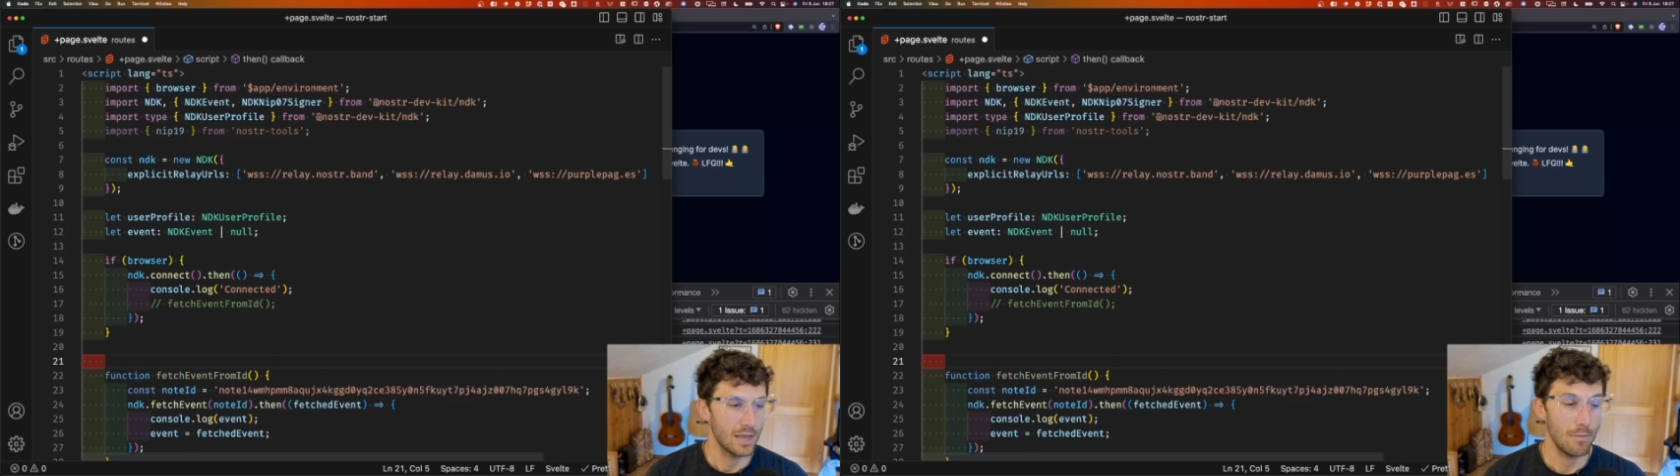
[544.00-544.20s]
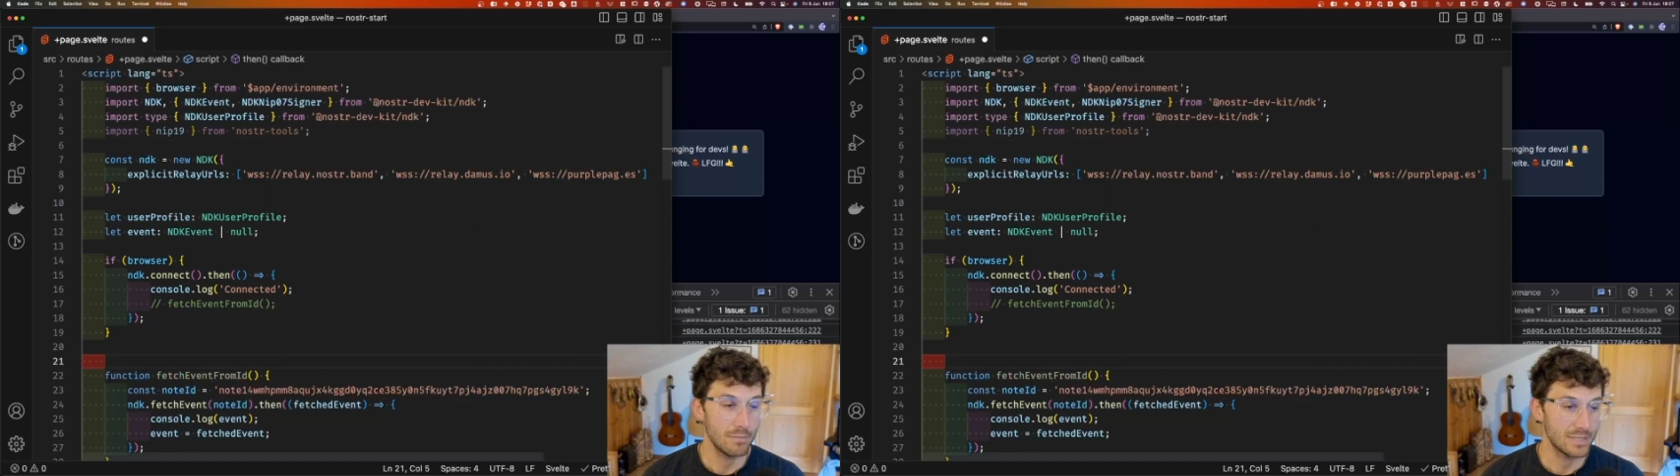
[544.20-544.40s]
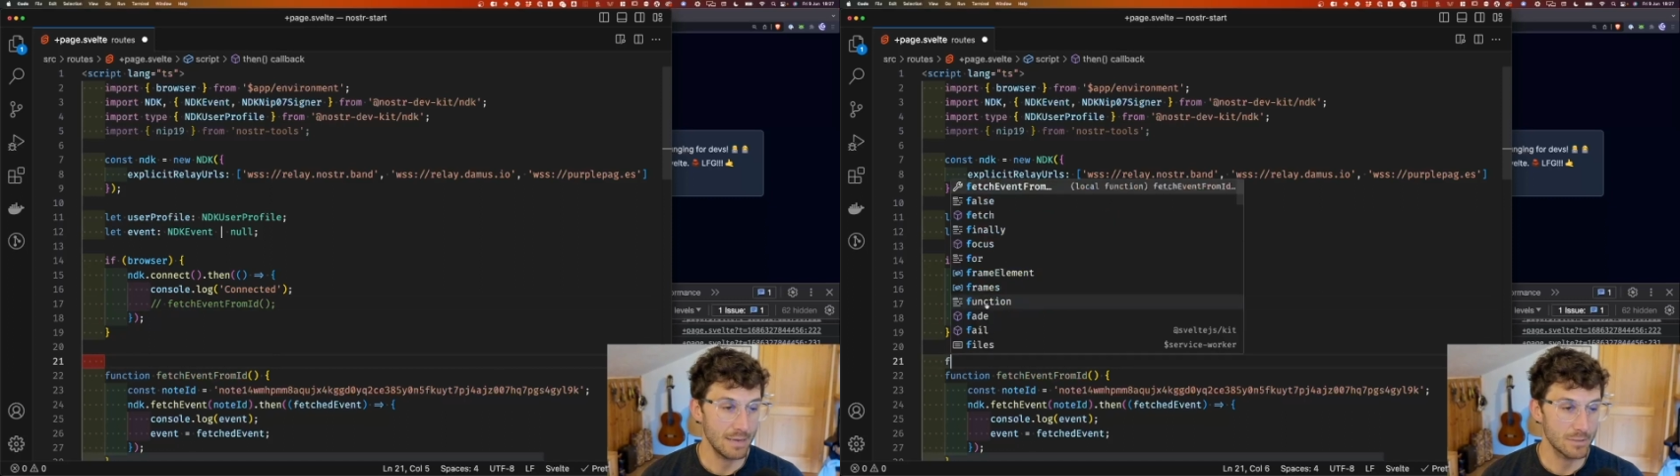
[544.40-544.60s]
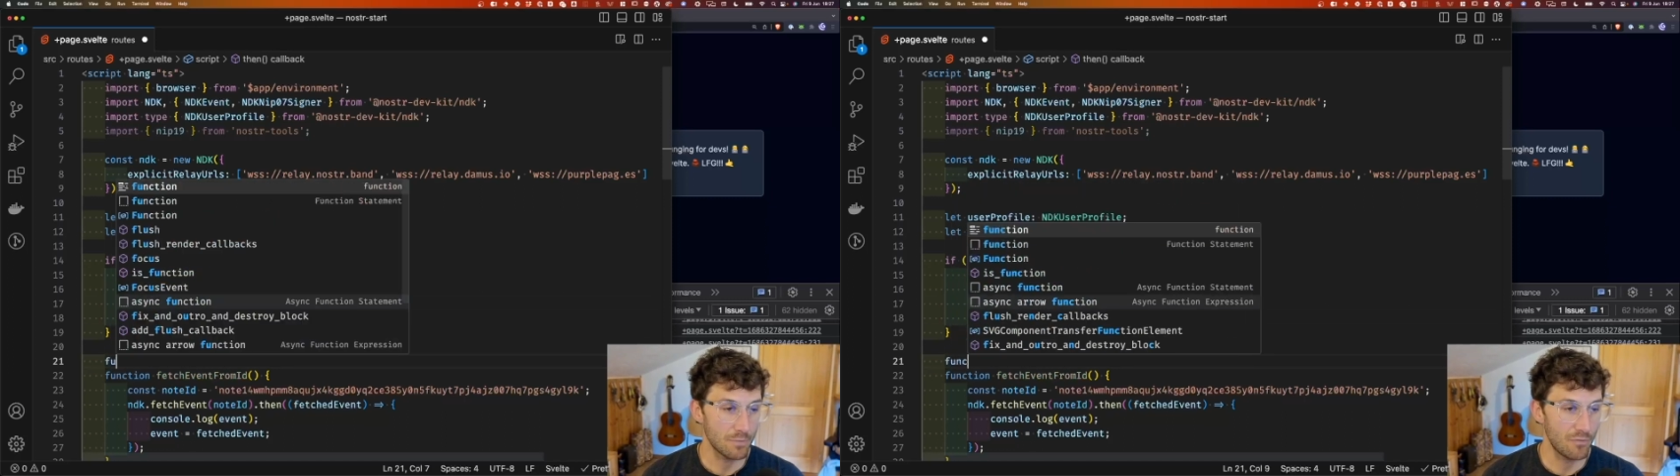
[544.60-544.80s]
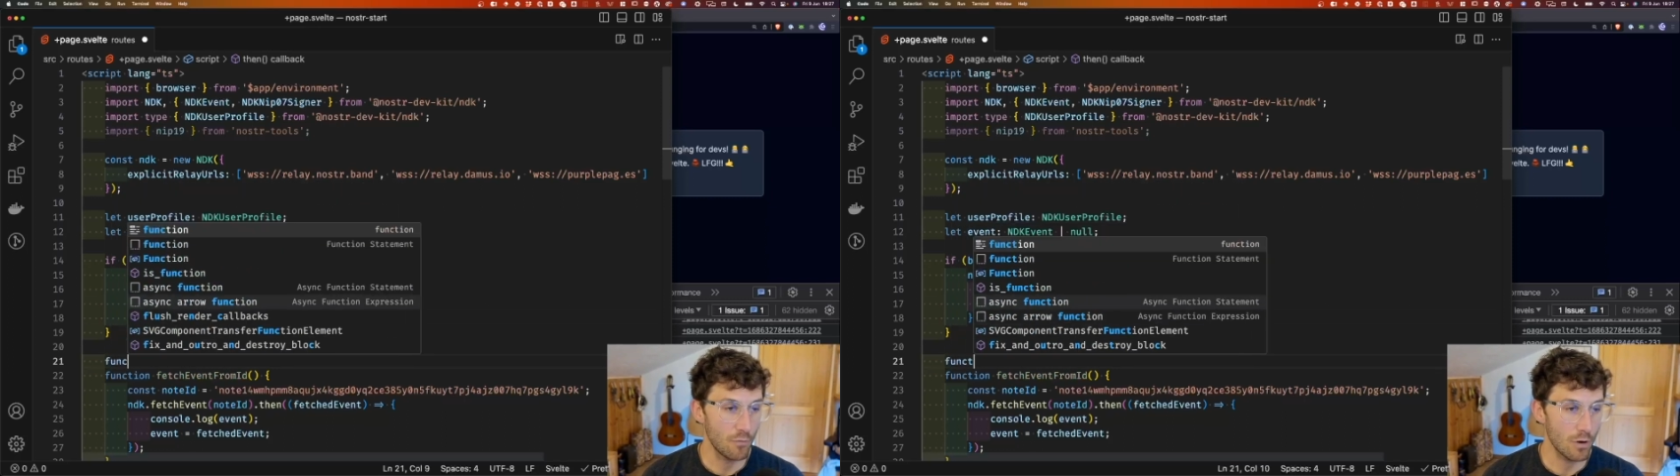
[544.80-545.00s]
Same as
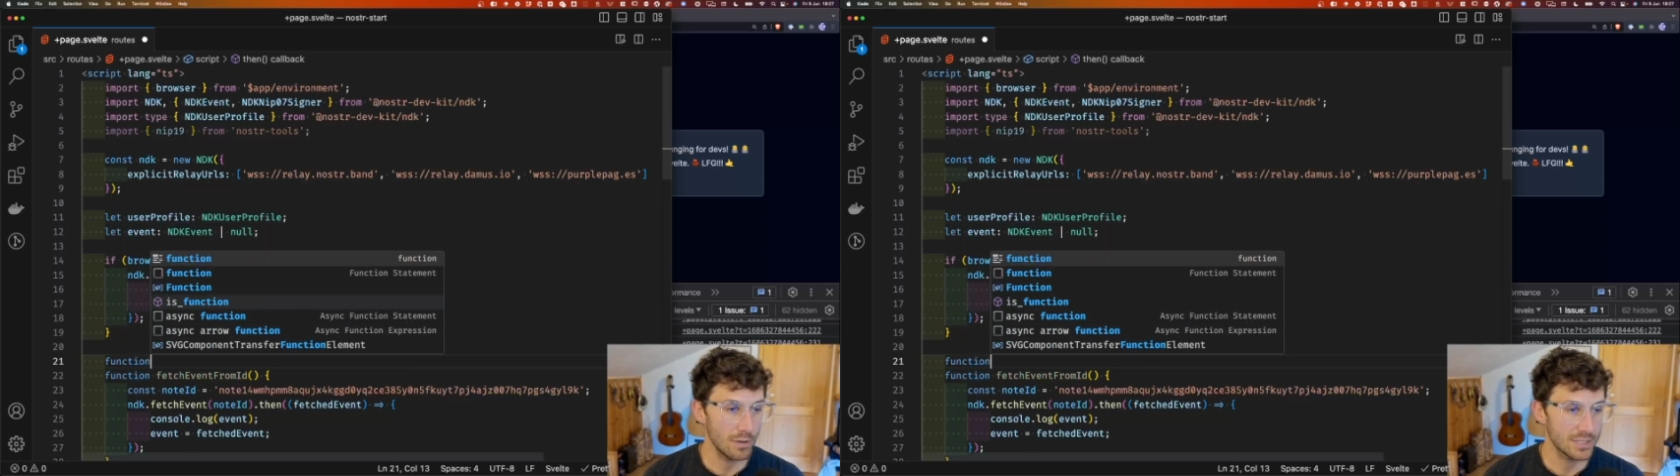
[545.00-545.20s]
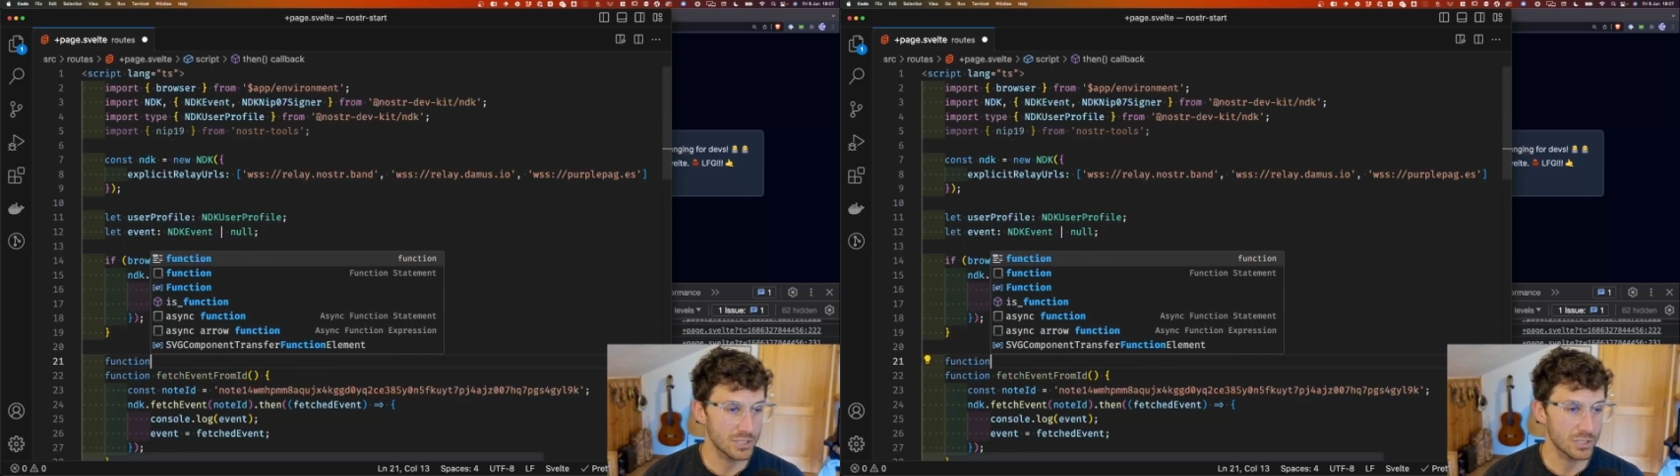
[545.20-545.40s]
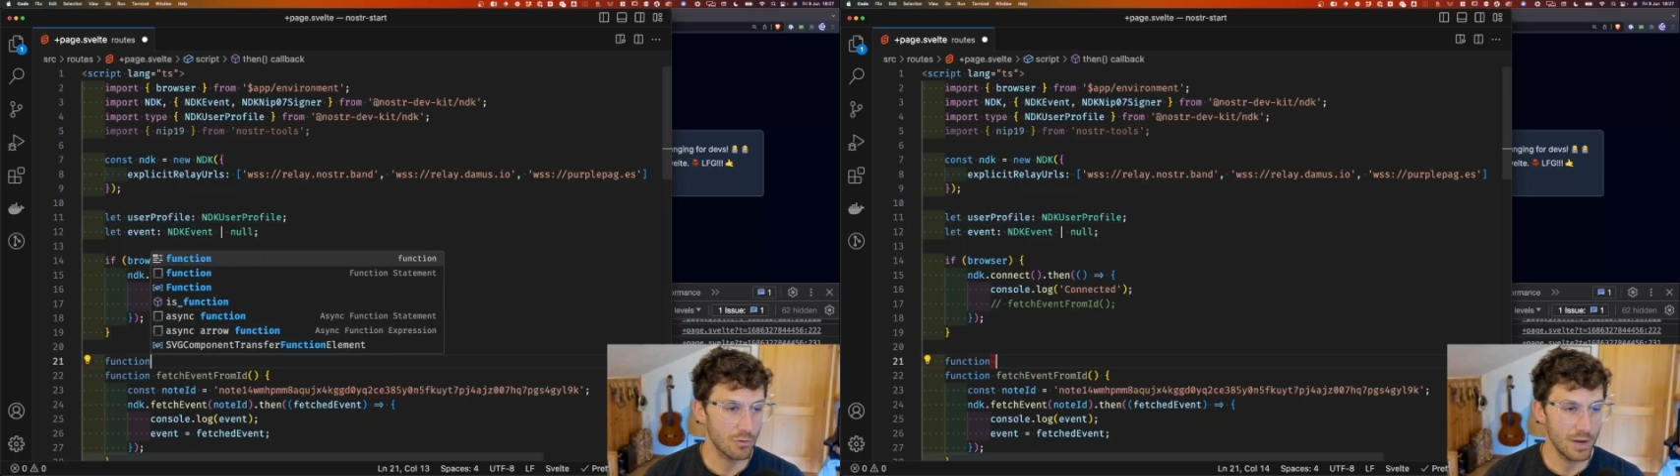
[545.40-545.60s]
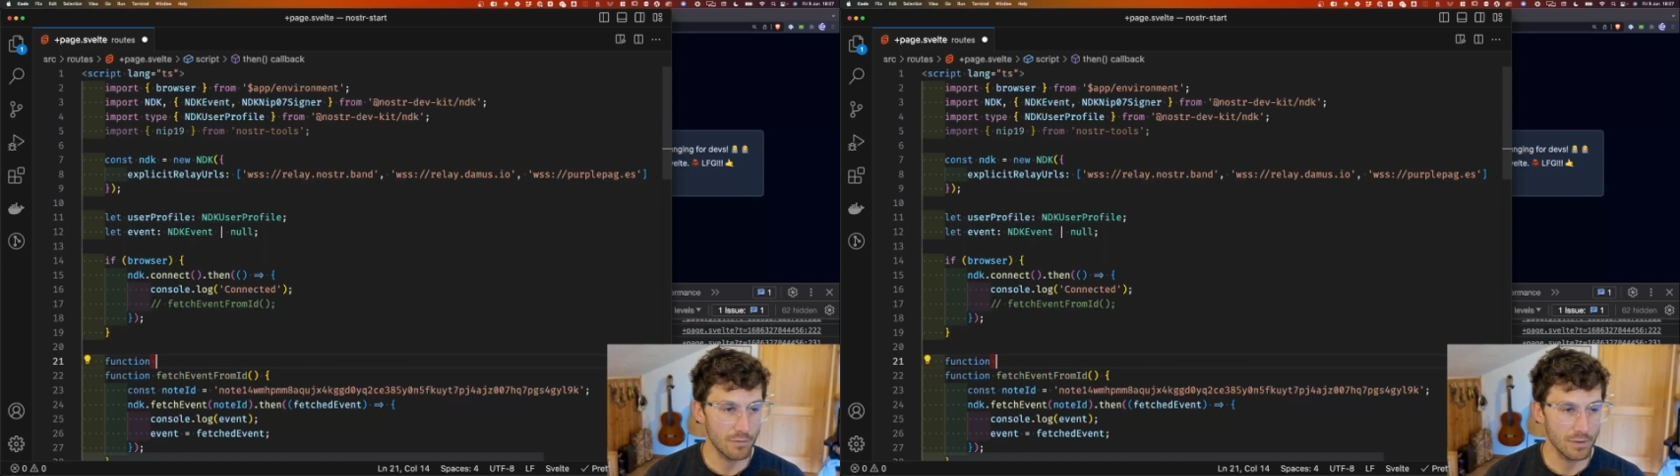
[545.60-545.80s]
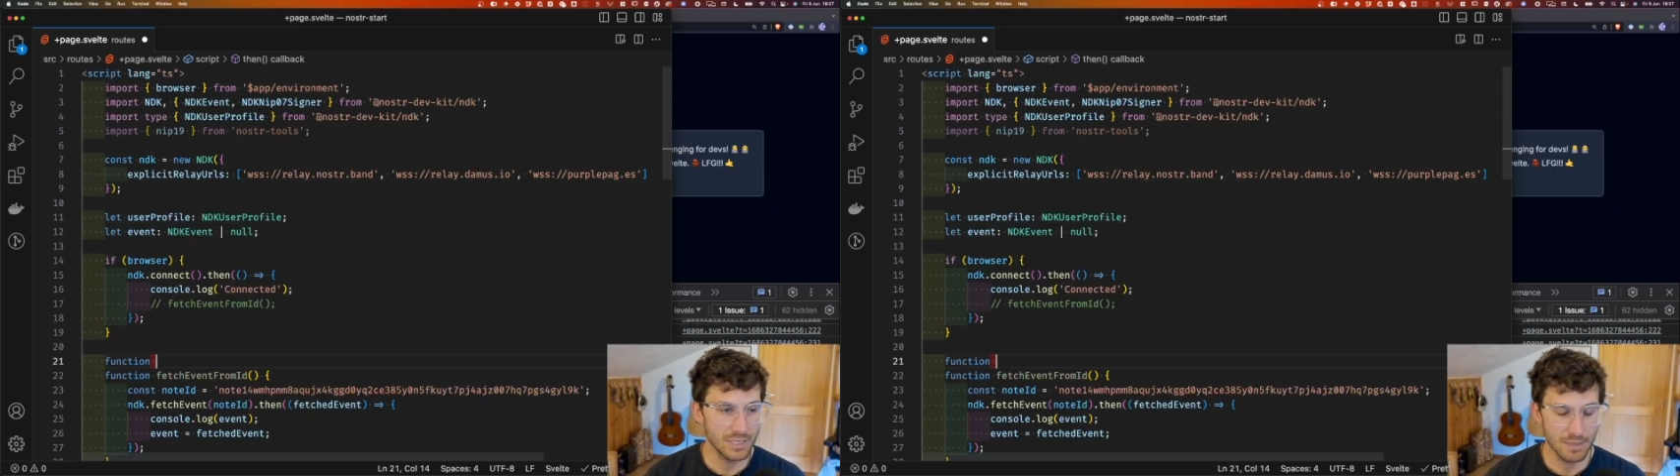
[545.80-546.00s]
before, let's just create
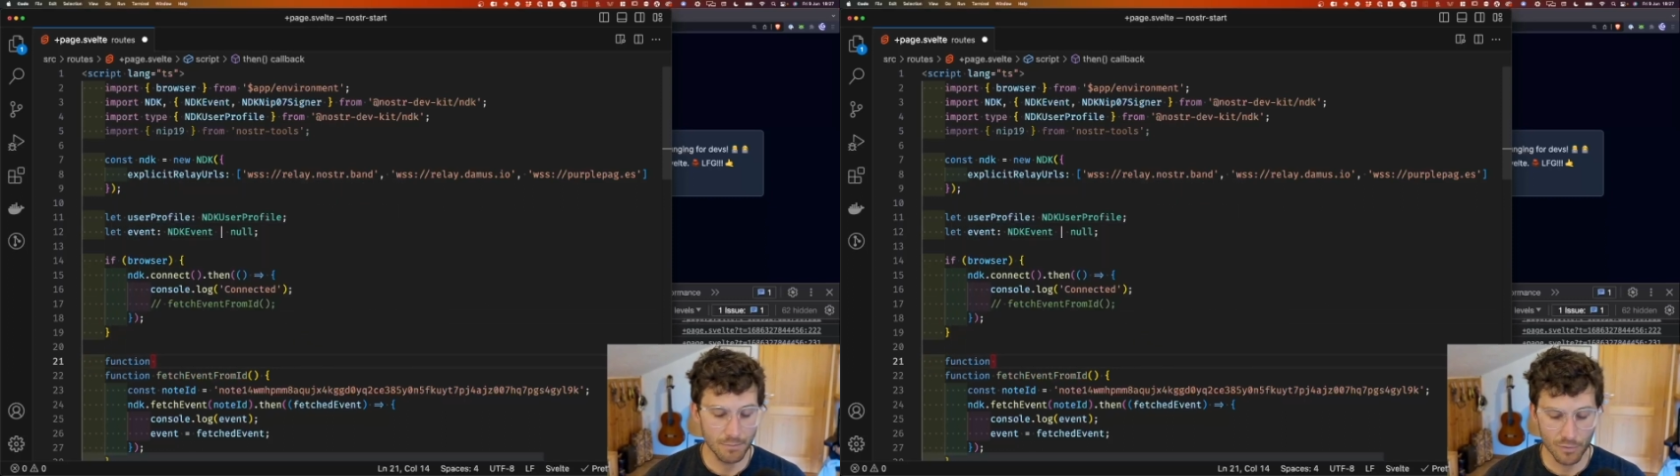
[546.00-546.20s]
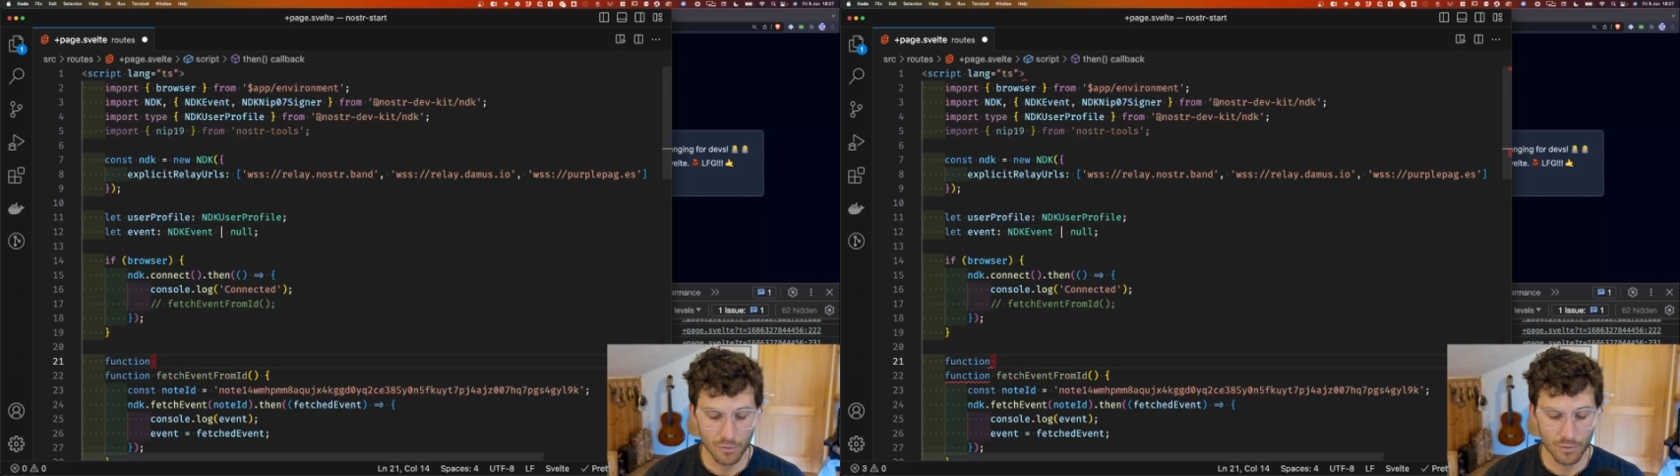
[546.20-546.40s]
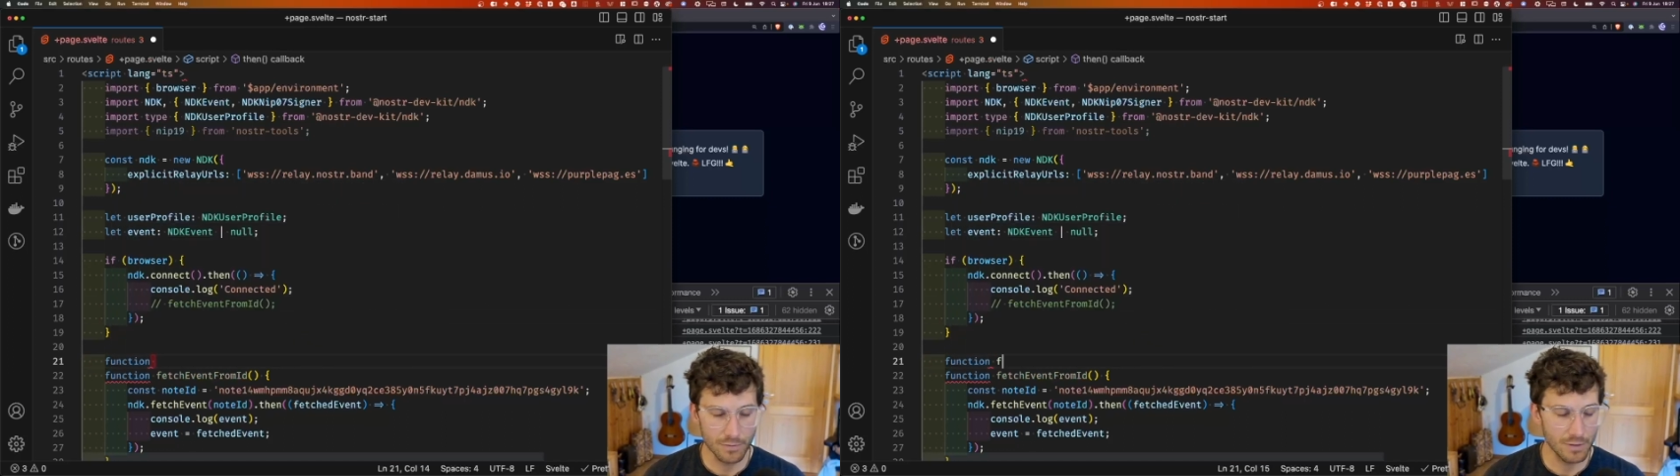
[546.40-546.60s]
a really simple